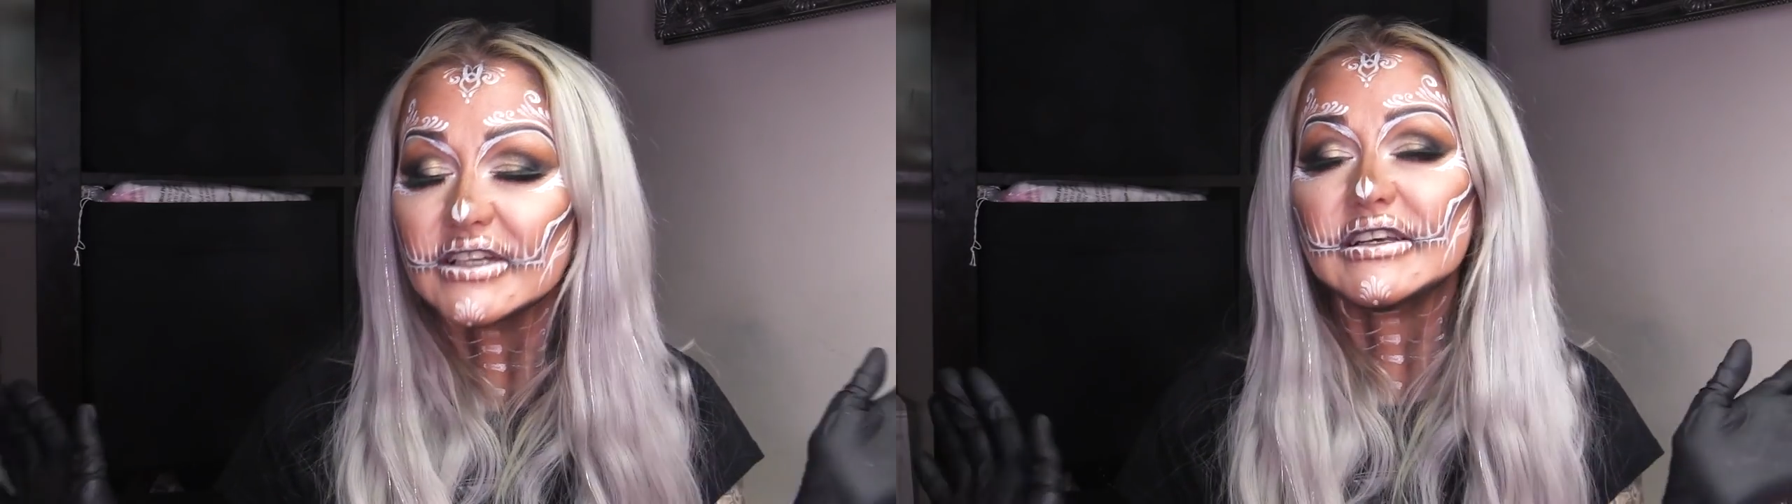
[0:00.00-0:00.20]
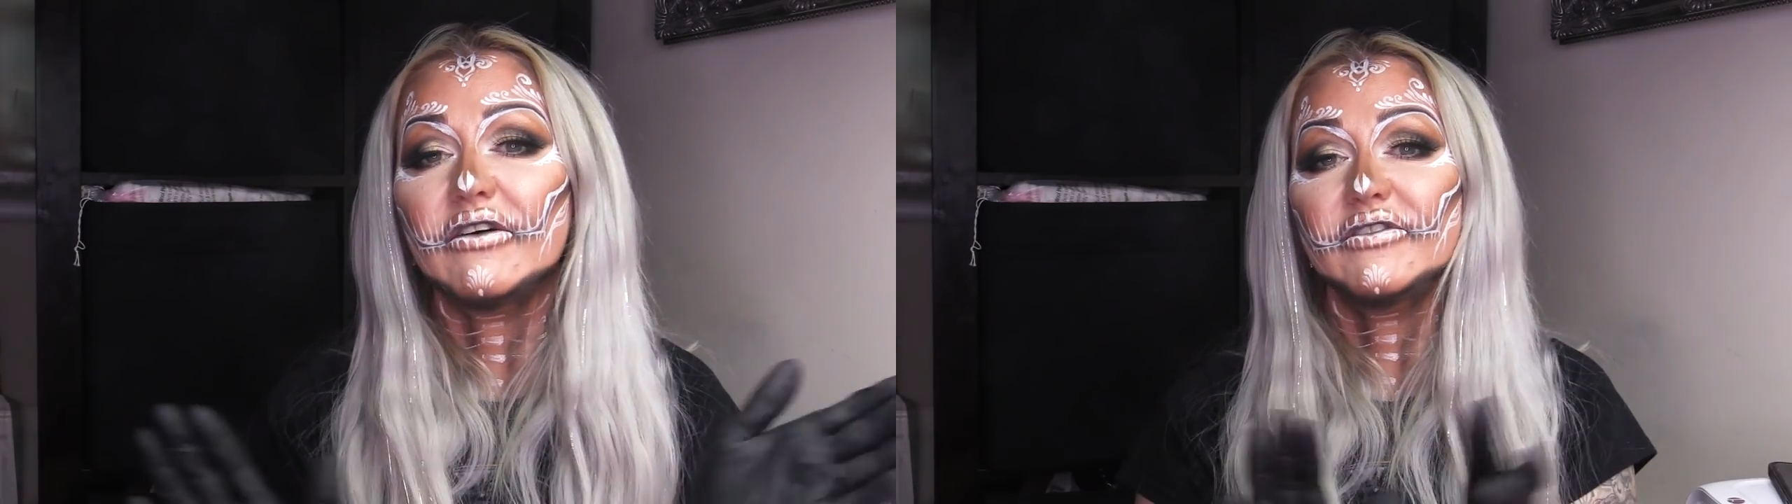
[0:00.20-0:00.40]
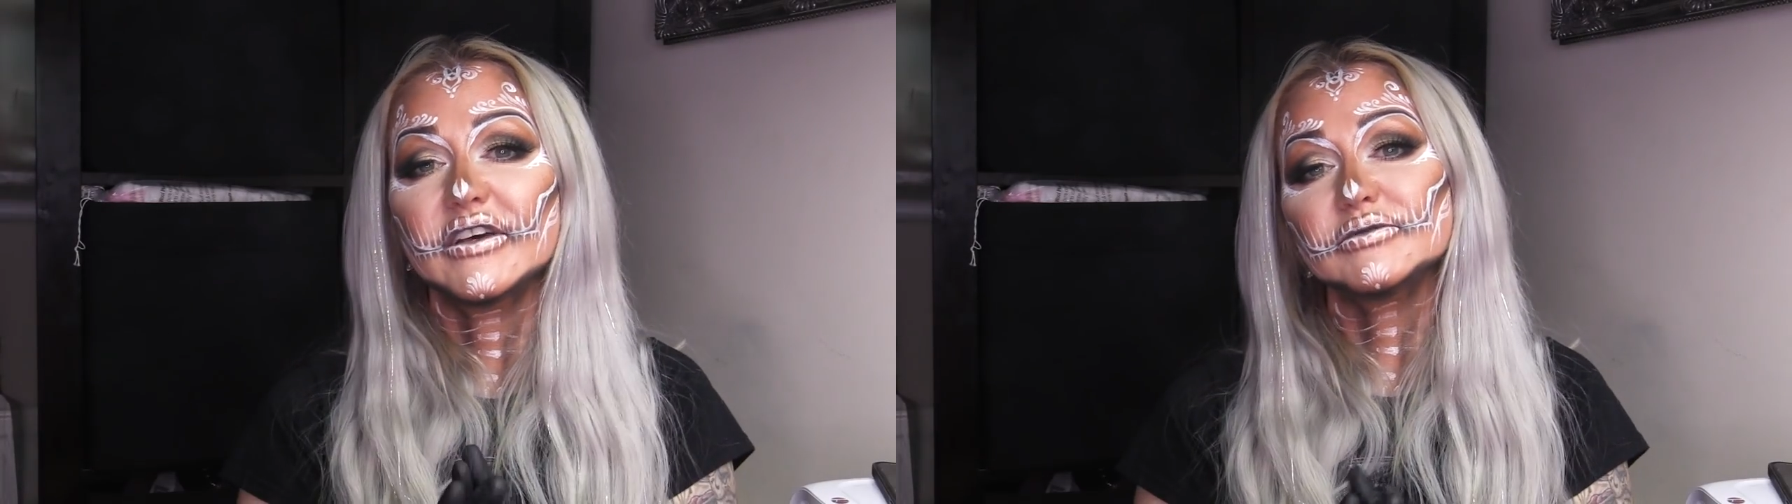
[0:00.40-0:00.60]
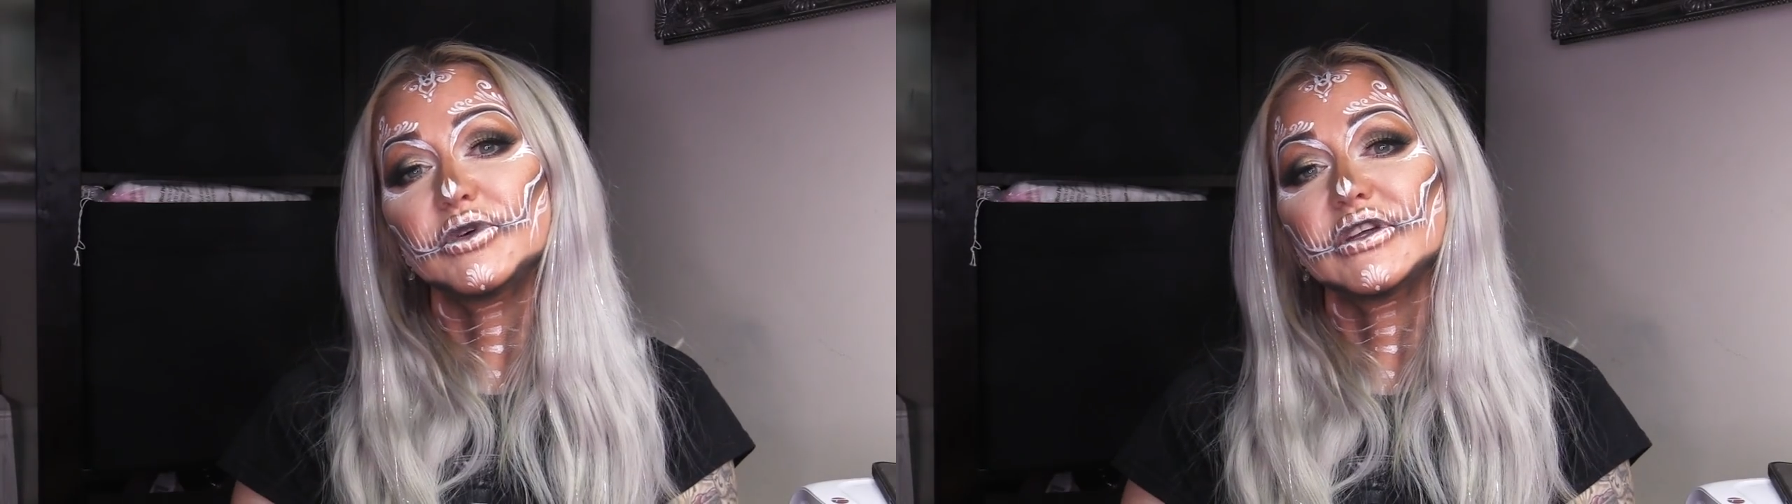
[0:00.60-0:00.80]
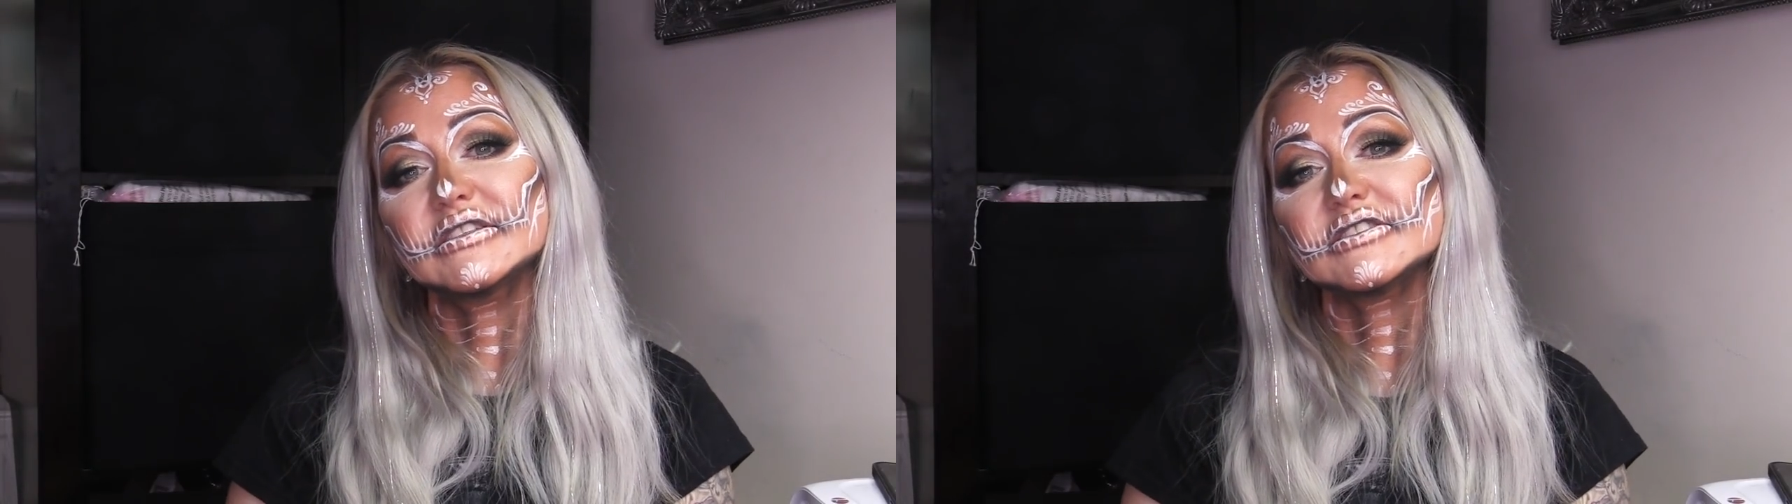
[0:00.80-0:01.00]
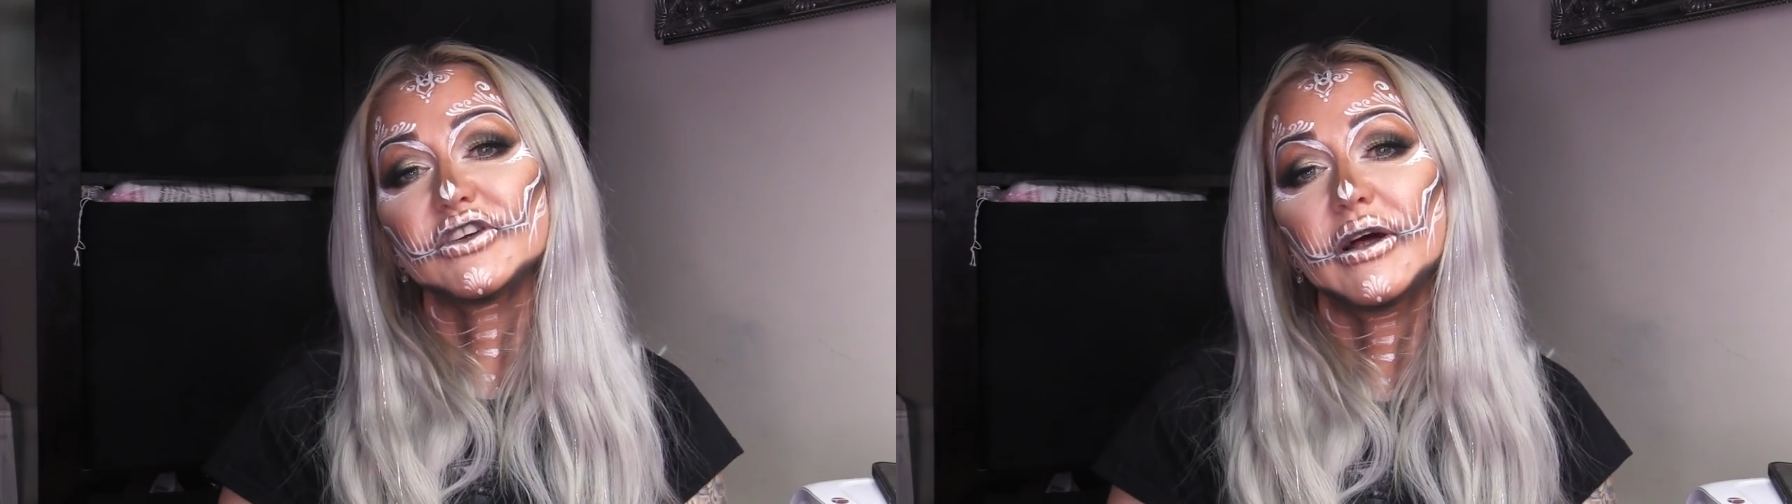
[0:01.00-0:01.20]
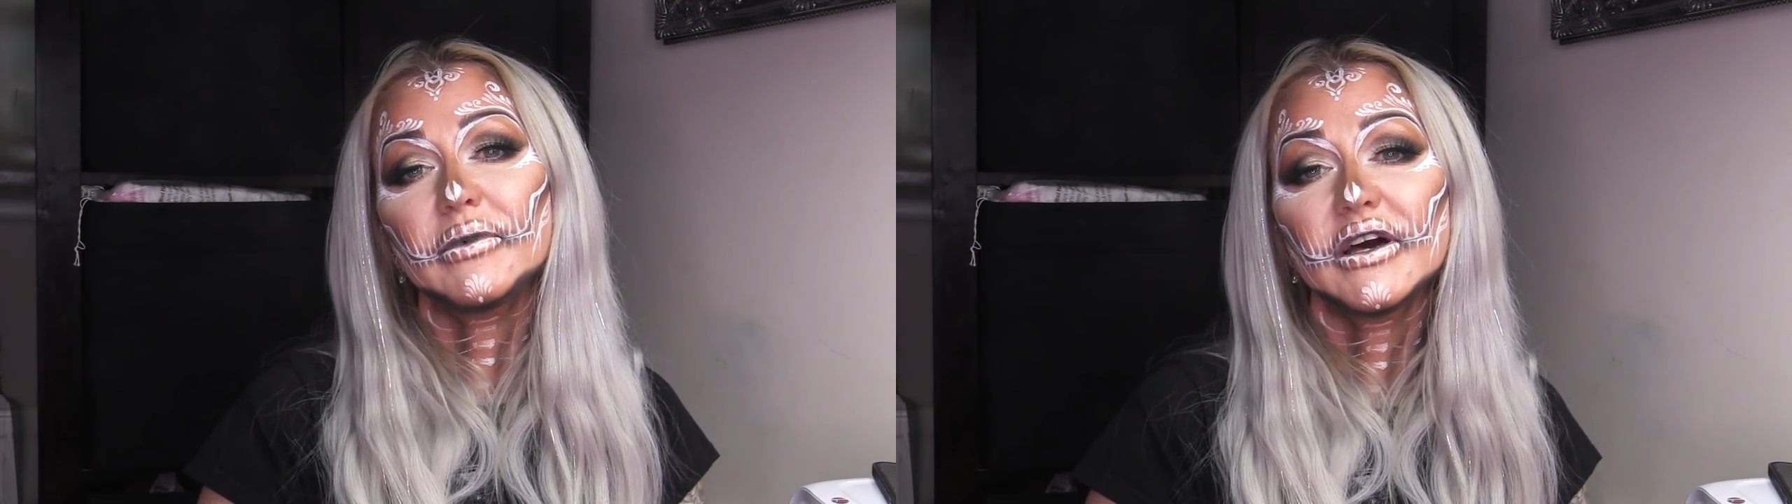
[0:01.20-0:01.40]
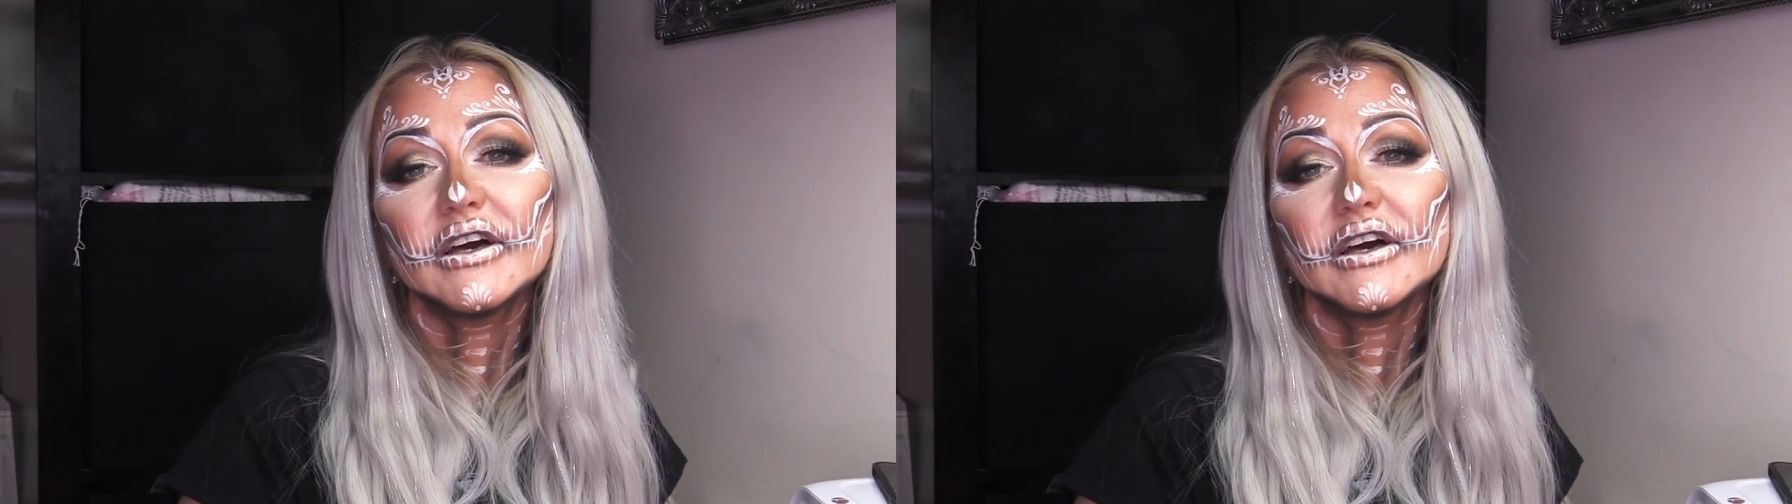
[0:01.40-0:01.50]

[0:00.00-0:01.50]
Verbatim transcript: us out on Facebook and Instagram.